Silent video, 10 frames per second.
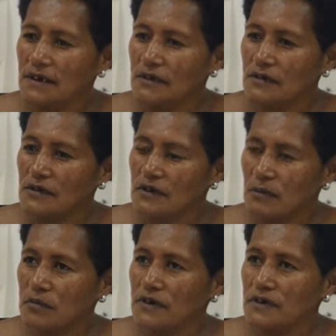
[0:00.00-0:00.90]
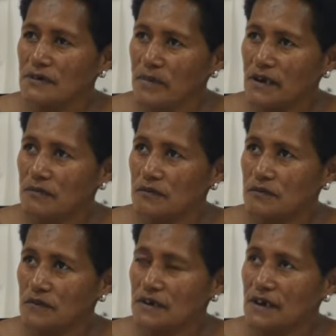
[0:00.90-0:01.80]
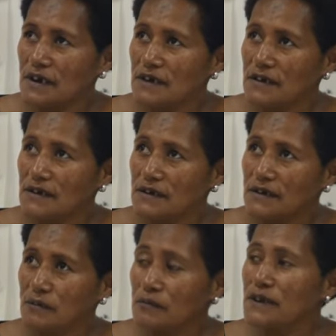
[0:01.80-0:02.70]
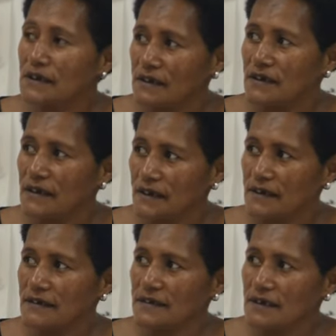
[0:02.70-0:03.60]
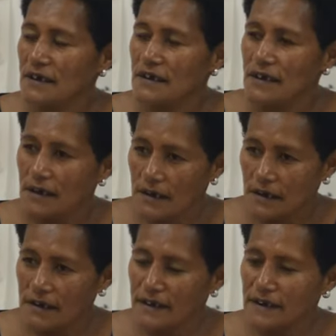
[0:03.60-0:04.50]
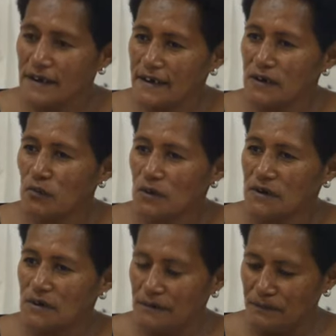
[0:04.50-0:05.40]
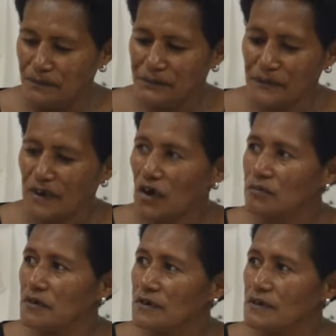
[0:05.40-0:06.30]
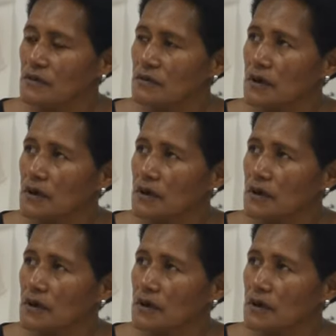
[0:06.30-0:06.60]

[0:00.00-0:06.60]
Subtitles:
because our body is made up of water, and we need a healthy and clean water in our body. So